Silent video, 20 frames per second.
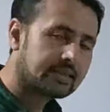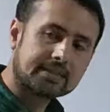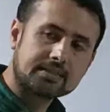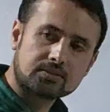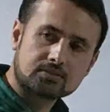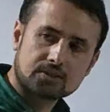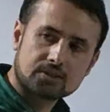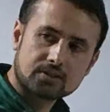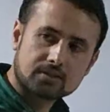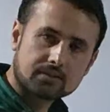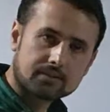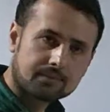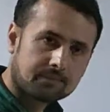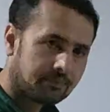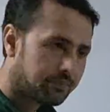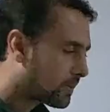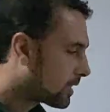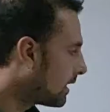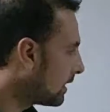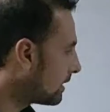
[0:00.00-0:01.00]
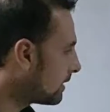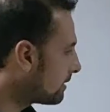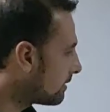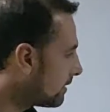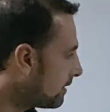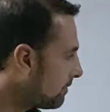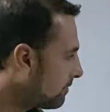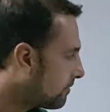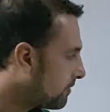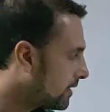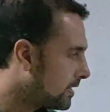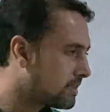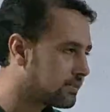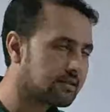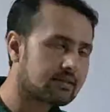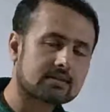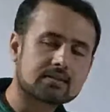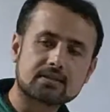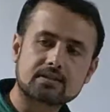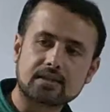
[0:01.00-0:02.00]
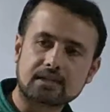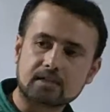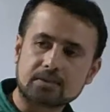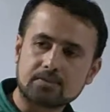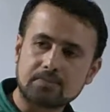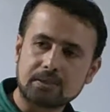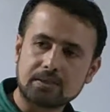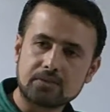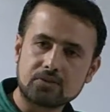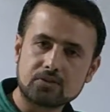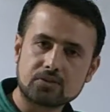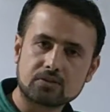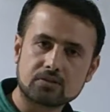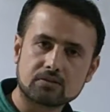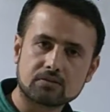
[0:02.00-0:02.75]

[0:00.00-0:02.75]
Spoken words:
did, I rephrased the statement